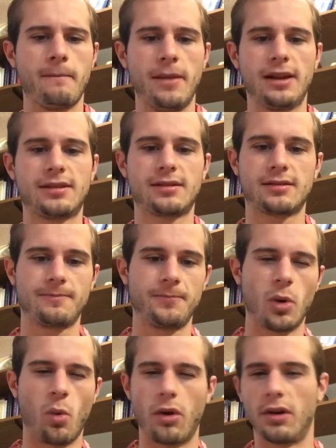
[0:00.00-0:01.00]
makes
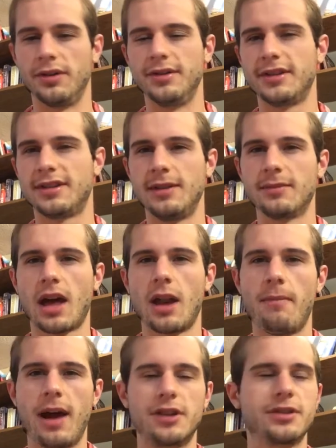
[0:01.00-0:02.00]
the world just seem kind
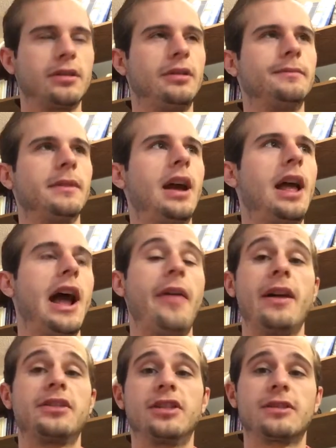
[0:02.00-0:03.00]
of magical.
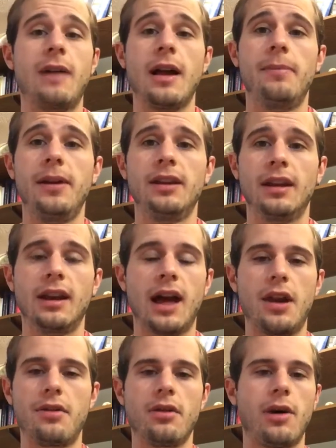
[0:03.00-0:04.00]
And that's just my opinion.
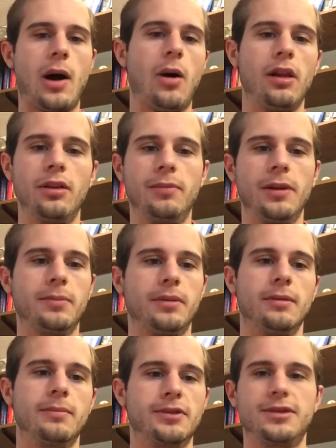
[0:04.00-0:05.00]
I don't know how other
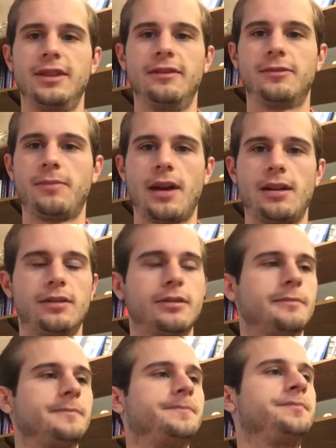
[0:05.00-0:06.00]
people perceive Spanish.